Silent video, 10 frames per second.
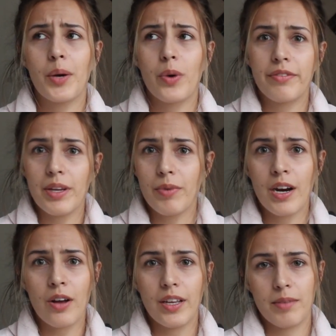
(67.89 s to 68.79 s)
like what if they
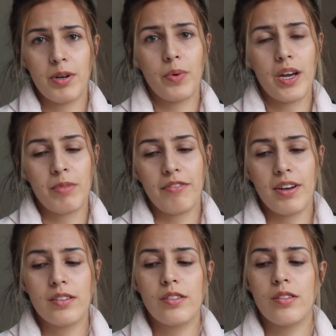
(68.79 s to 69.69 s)
run out like midway and my
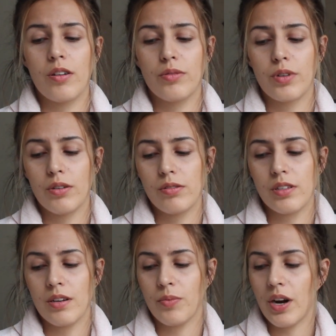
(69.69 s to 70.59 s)
face is all
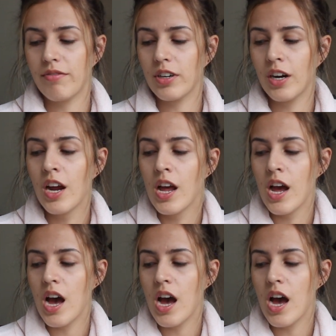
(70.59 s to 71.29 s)
gross and whatever.